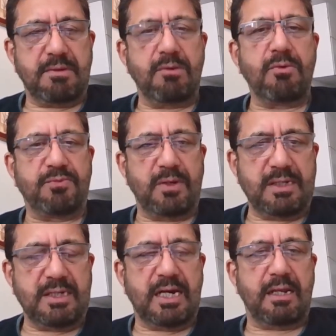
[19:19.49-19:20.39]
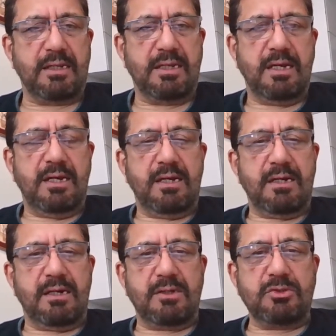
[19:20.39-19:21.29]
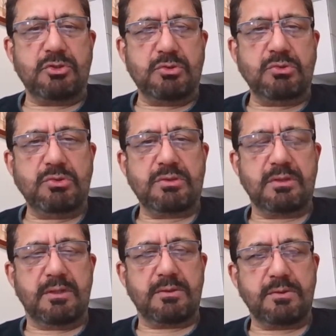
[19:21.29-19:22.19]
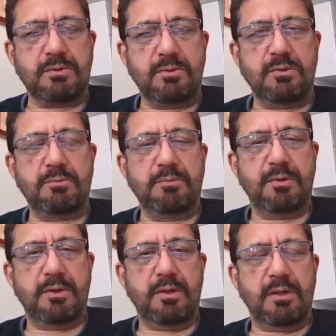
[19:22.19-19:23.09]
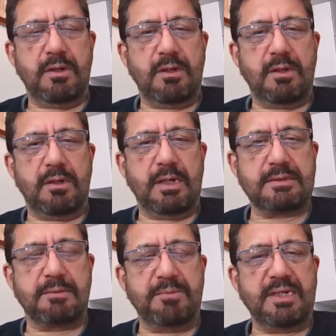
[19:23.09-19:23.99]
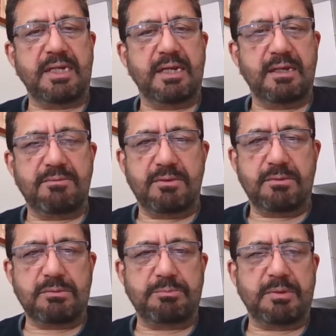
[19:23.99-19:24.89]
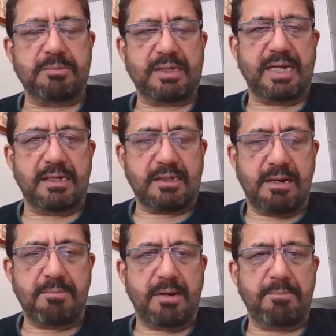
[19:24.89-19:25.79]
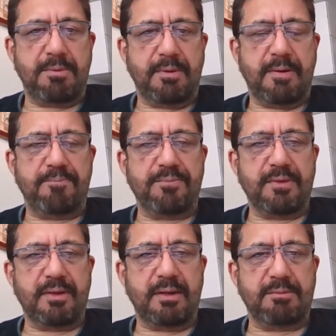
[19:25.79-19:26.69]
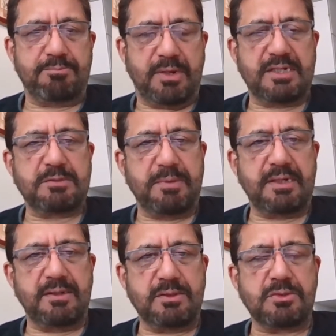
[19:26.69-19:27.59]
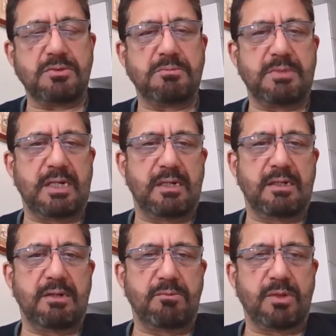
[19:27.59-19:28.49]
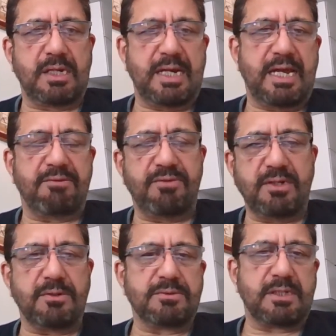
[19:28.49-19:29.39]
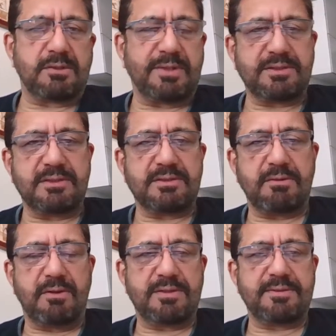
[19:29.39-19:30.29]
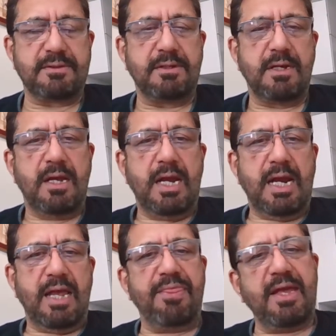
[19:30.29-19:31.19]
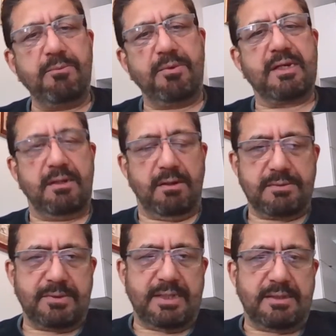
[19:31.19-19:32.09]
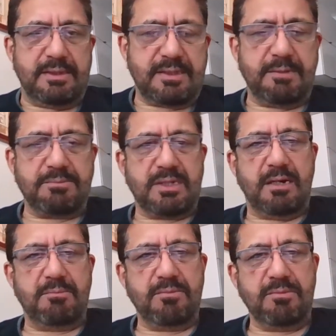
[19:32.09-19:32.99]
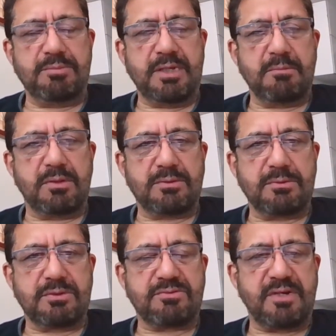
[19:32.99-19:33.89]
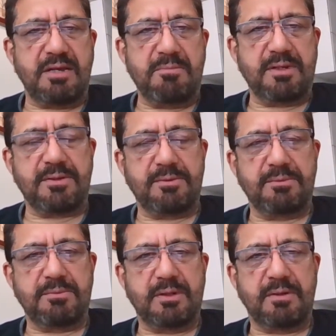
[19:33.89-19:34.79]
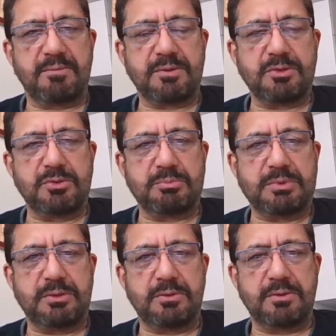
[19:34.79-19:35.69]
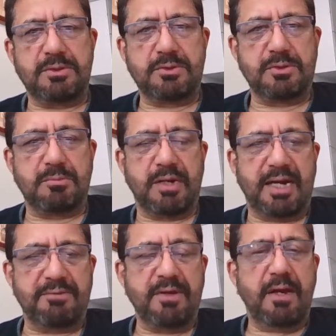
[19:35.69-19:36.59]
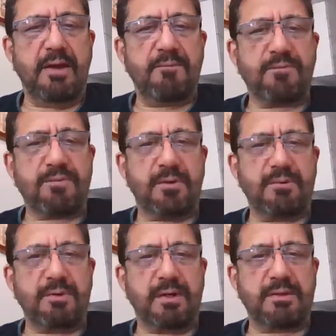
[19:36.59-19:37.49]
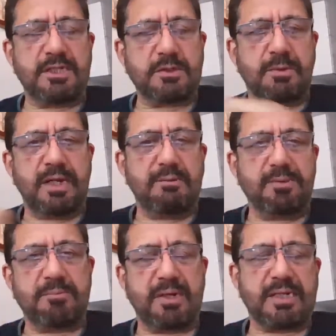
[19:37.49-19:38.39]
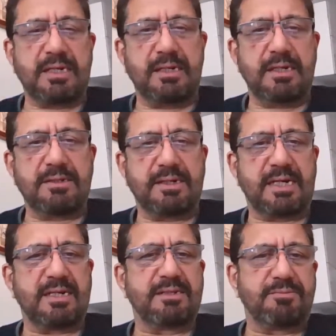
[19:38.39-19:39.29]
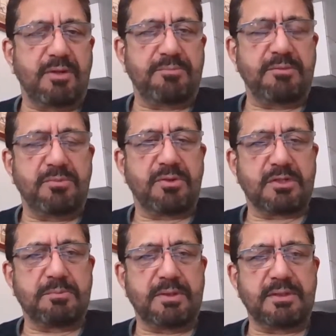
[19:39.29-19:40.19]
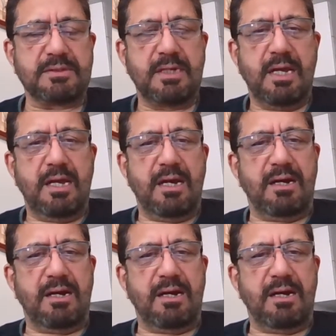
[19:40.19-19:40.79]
Hopefully, I'll use Zoom as a meeting, and you people can come up and participate in Zoom, and then we can have windows and questions, and then we can also at the same time be able to stream it to YouTube live. So this way people can interact. This will be more experience.